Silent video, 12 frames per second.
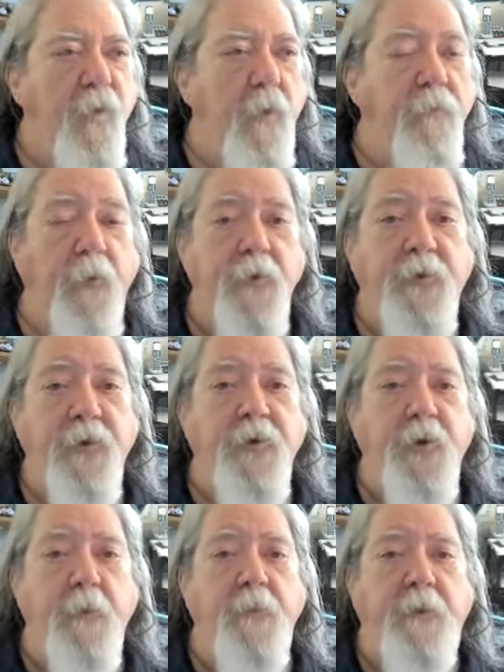First
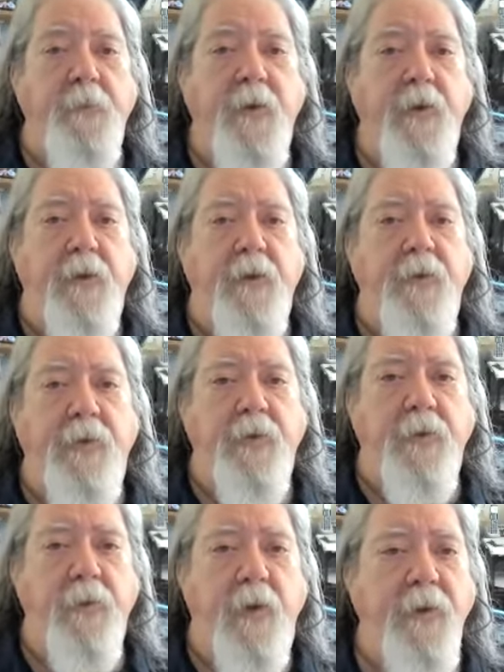as human
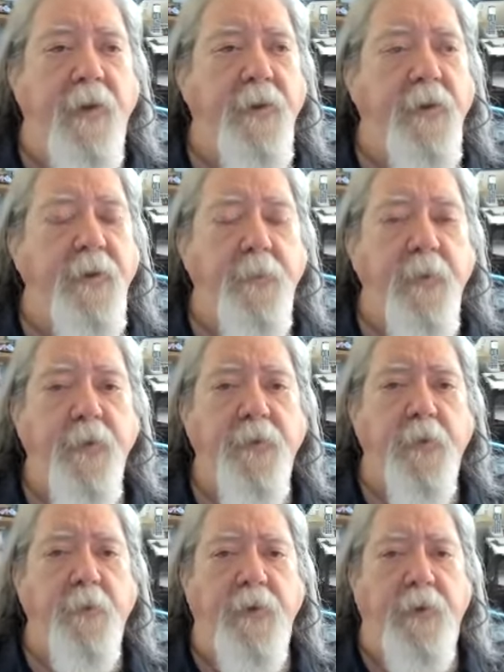beings, and then as
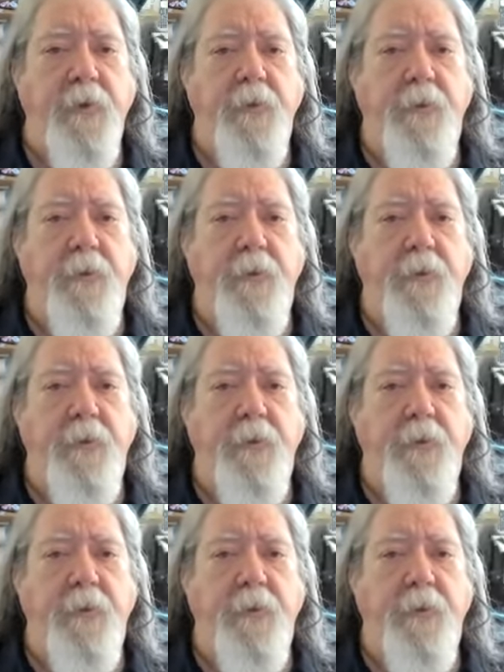spiritual beings.